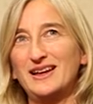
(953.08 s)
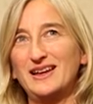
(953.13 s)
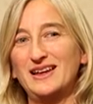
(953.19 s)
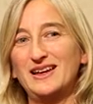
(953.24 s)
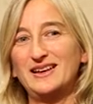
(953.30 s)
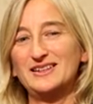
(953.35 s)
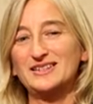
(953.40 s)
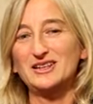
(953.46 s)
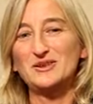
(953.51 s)

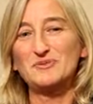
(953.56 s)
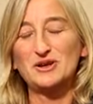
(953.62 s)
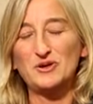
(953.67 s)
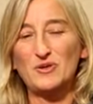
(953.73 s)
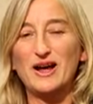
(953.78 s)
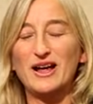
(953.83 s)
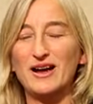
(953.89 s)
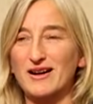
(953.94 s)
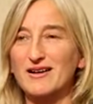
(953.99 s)
it's going to be
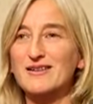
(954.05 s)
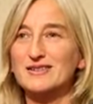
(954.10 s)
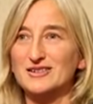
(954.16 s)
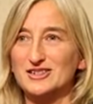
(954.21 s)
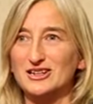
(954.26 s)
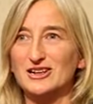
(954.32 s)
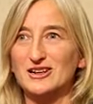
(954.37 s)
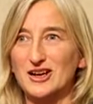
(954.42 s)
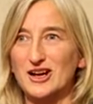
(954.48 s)
quite
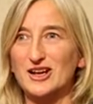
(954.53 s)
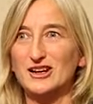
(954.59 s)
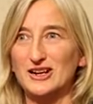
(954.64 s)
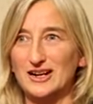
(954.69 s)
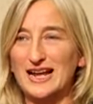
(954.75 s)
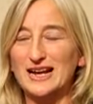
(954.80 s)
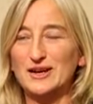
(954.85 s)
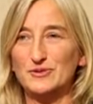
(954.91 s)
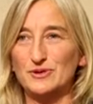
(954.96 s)
hard to learn a
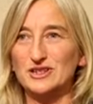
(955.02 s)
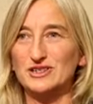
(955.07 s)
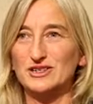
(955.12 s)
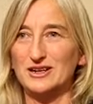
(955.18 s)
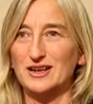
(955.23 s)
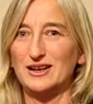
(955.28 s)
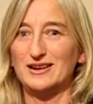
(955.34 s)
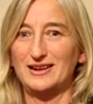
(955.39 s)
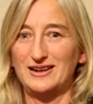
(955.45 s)
language.
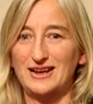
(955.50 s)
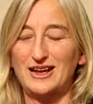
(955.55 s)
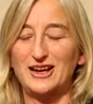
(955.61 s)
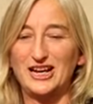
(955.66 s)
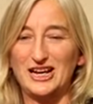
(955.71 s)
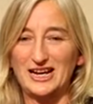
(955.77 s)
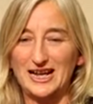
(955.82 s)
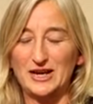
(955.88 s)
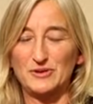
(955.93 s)

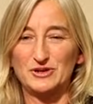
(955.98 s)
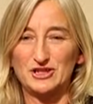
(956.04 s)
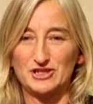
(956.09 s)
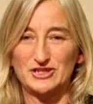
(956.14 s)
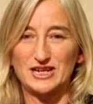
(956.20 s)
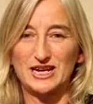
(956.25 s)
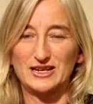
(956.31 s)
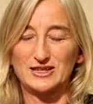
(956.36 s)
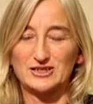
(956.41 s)
Learning a language
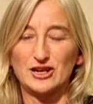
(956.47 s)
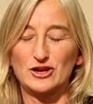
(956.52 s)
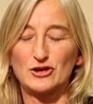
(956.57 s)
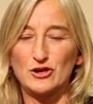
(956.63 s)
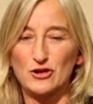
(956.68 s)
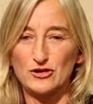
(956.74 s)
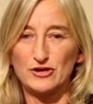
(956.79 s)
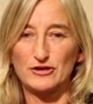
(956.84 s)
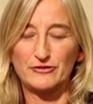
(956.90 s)
takes a
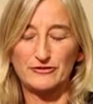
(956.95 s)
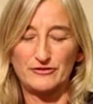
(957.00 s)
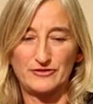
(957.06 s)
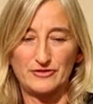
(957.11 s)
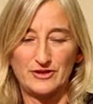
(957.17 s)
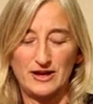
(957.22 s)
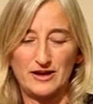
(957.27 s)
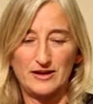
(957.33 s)
lot of